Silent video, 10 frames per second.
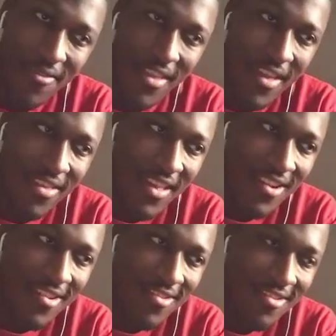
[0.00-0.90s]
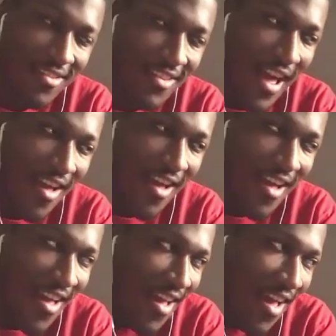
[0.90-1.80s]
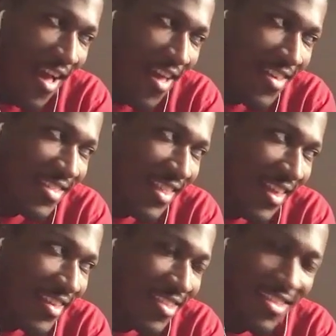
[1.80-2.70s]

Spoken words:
like later on, like